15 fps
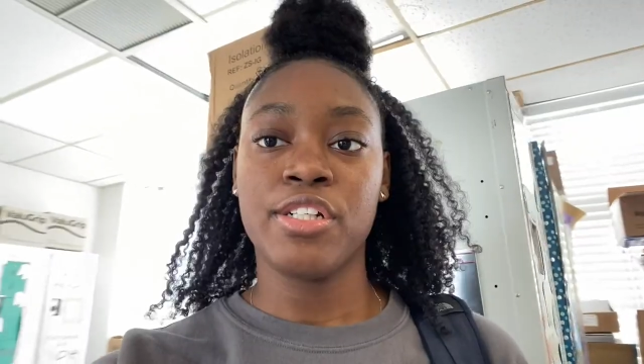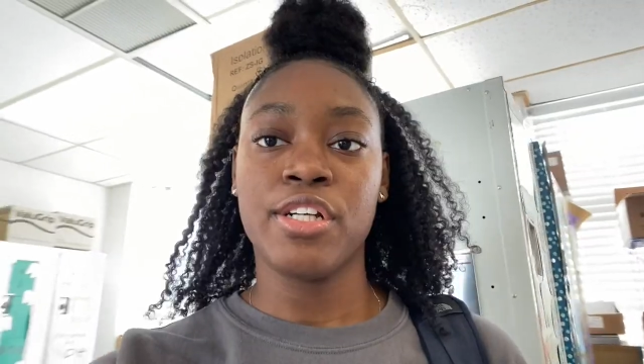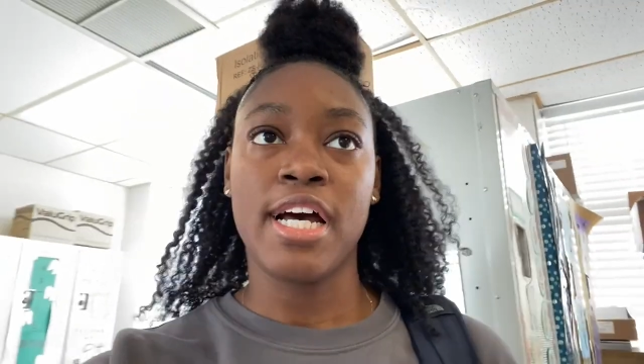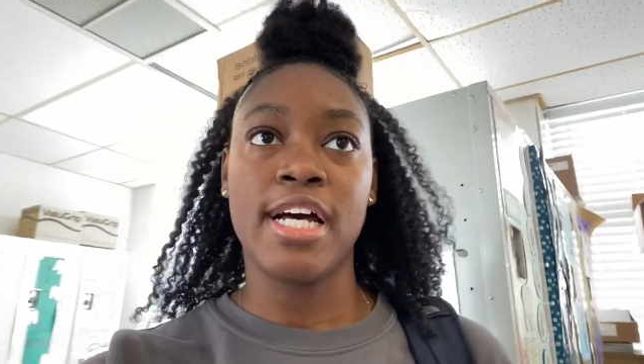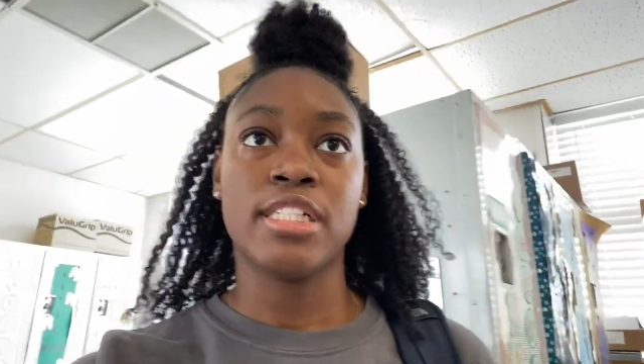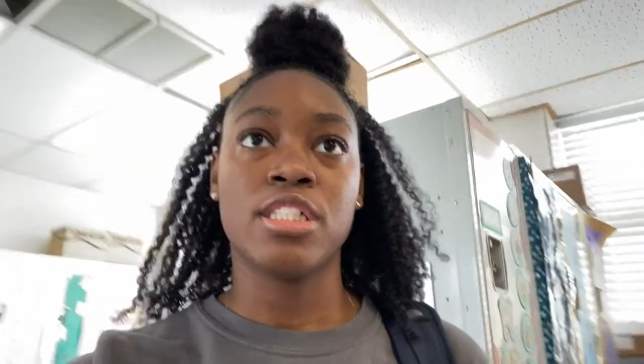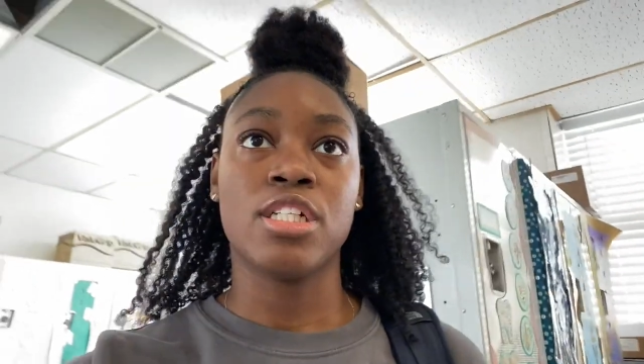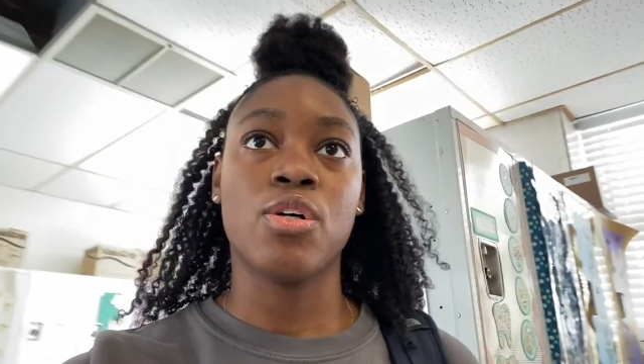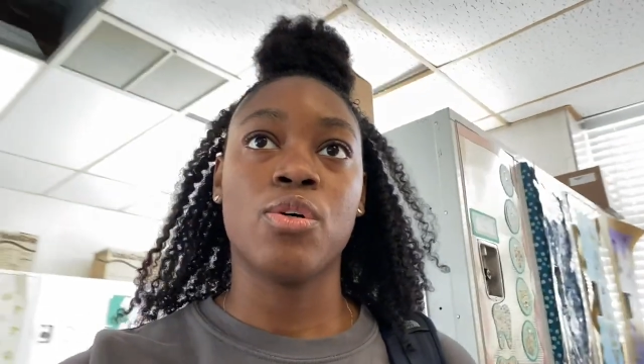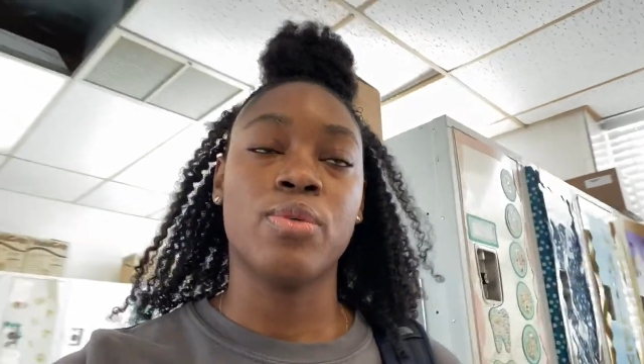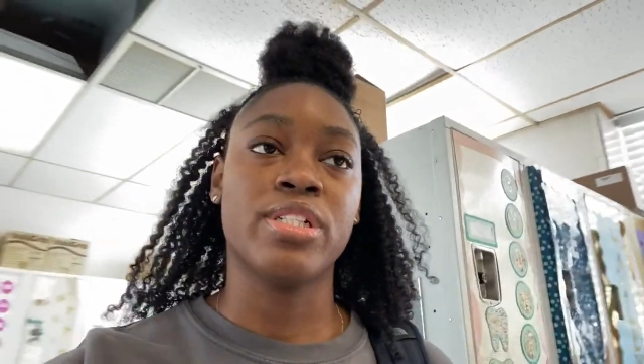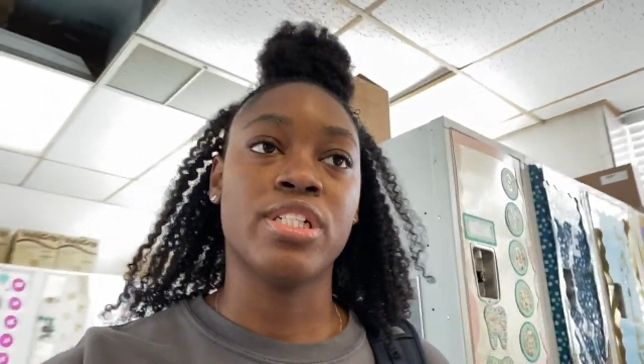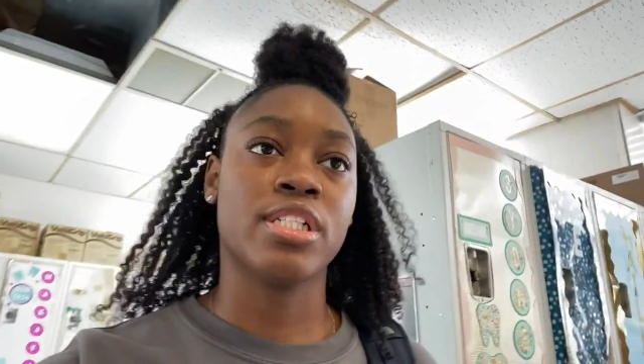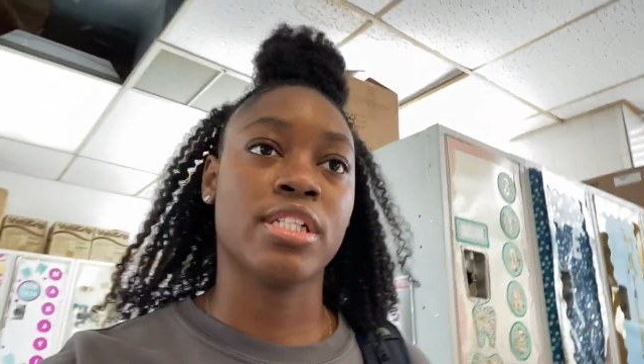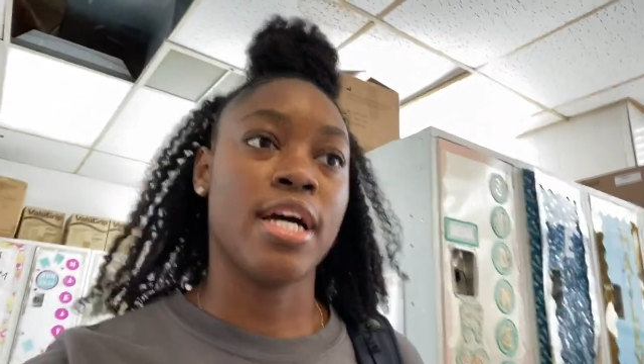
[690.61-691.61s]
You guys, so we
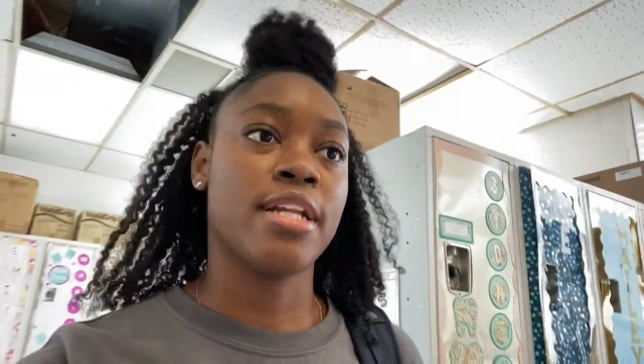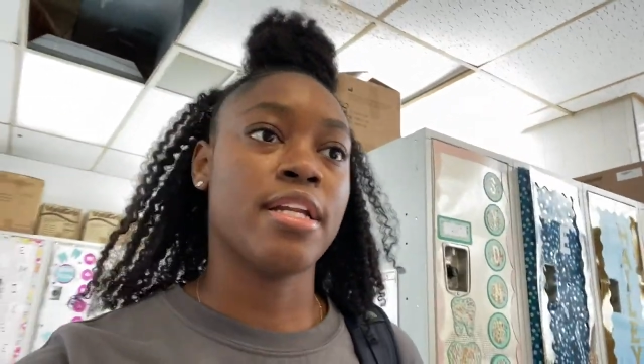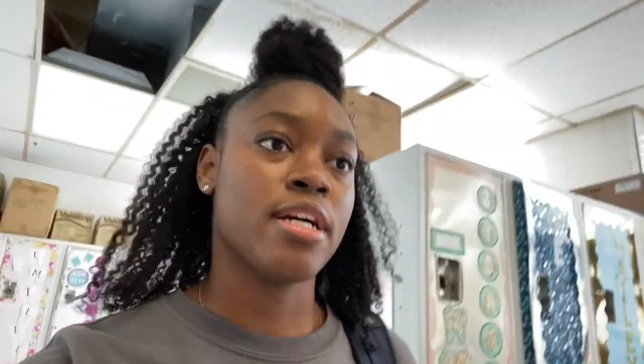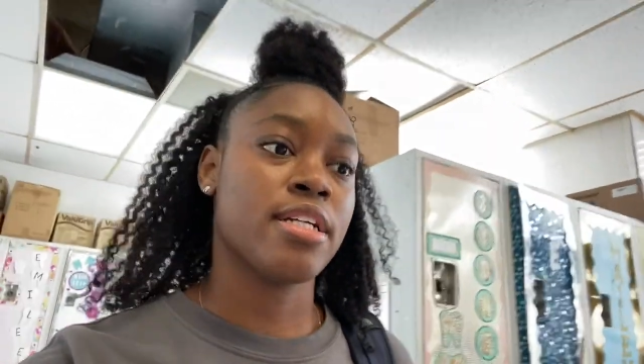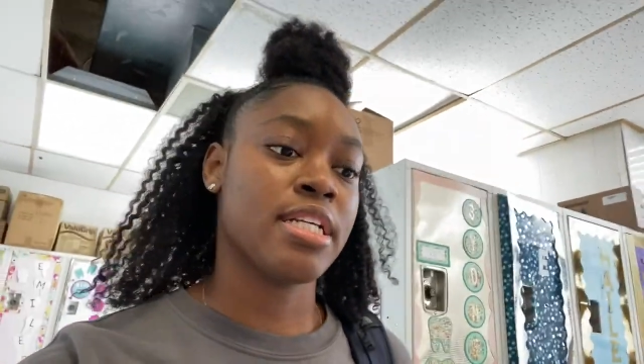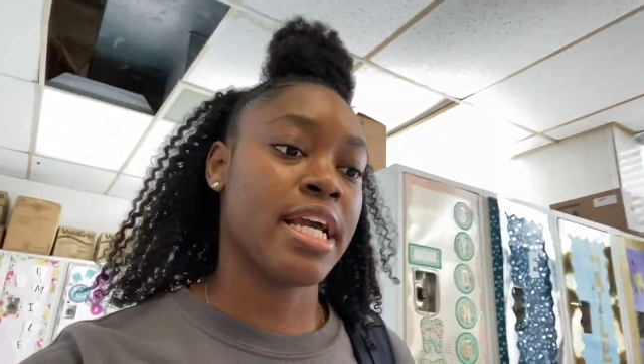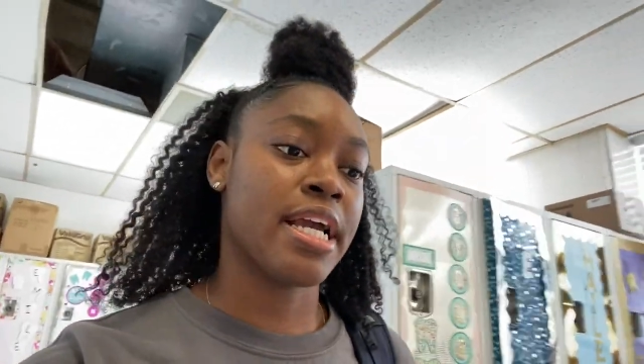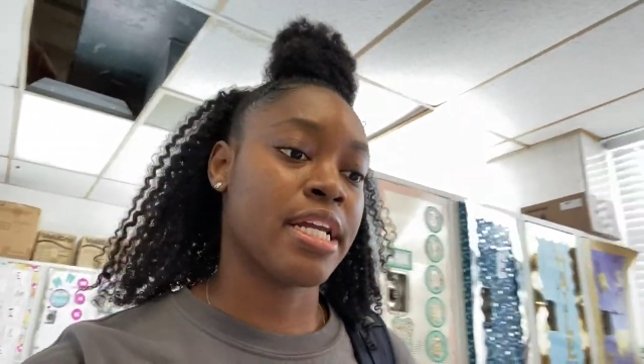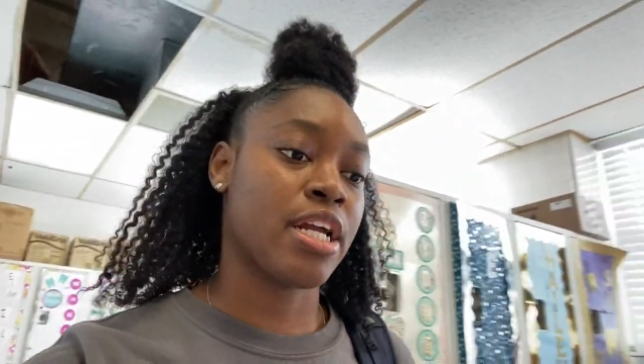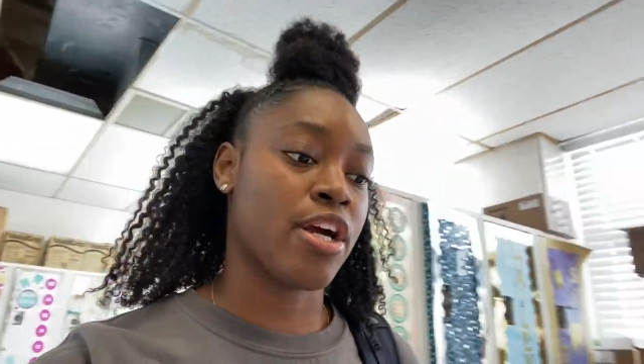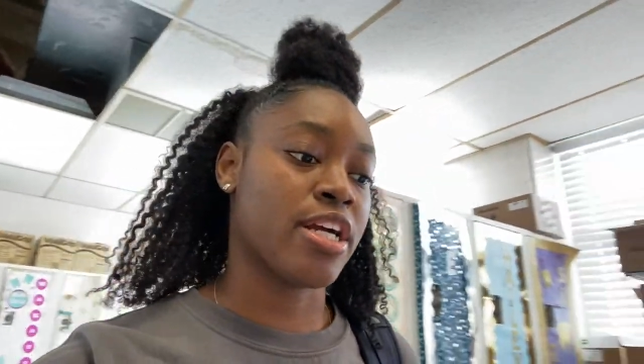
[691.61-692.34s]
just got done taking our